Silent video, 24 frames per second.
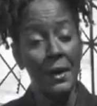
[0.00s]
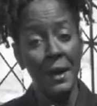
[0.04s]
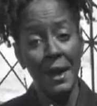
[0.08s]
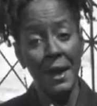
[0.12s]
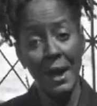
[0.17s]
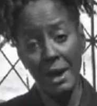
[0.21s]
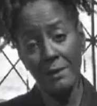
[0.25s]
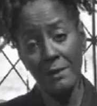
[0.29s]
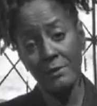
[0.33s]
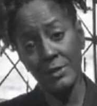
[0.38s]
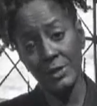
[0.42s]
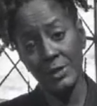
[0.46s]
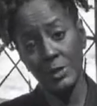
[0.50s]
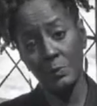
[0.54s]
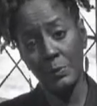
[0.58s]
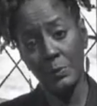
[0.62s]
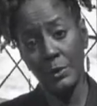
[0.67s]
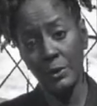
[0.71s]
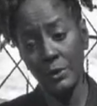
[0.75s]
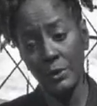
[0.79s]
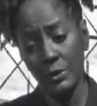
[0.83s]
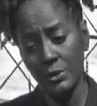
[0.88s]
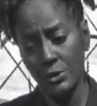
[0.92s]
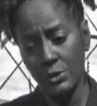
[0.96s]
have a
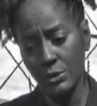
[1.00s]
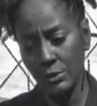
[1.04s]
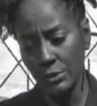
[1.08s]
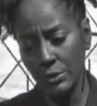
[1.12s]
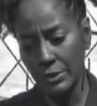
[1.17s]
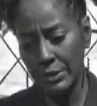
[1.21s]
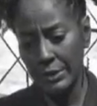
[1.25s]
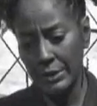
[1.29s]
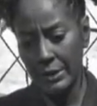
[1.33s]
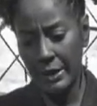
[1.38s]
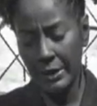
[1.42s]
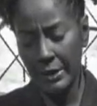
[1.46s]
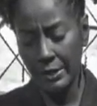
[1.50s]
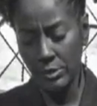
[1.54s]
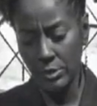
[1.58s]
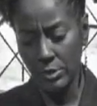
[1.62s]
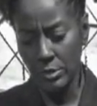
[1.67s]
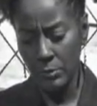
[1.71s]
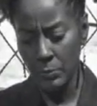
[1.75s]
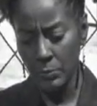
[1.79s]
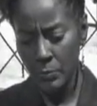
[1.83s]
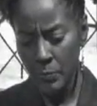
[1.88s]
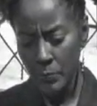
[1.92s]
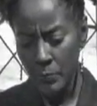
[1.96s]
spiritual
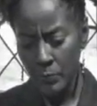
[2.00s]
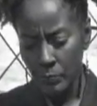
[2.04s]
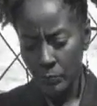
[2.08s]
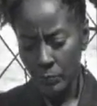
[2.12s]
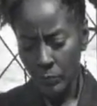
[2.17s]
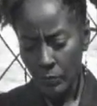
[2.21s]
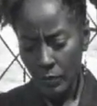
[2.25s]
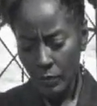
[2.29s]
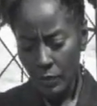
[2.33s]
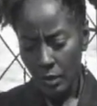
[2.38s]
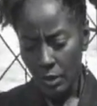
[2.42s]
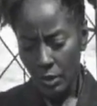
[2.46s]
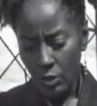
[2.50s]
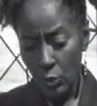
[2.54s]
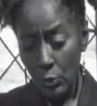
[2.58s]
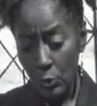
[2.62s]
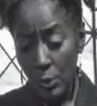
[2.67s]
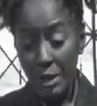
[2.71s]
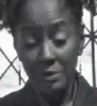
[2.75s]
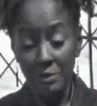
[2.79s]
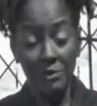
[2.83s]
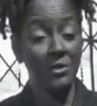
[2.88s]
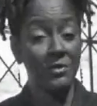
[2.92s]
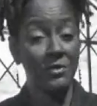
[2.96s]
connection, who
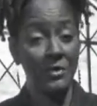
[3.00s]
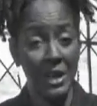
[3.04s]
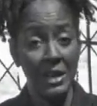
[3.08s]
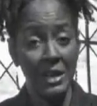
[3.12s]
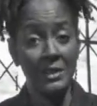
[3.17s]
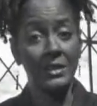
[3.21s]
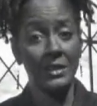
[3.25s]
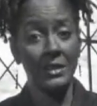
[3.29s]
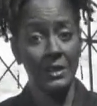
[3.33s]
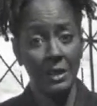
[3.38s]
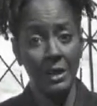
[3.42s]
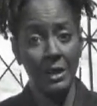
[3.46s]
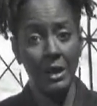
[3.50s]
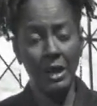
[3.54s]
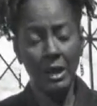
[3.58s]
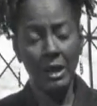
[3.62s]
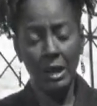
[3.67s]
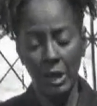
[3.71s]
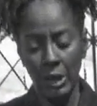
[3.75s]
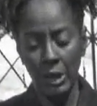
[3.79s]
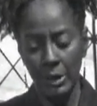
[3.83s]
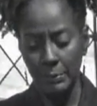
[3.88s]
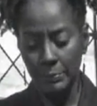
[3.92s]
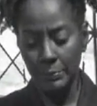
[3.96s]
have a faith in
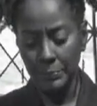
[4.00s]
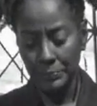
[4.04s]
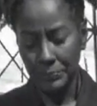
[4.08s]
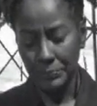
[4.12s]
God.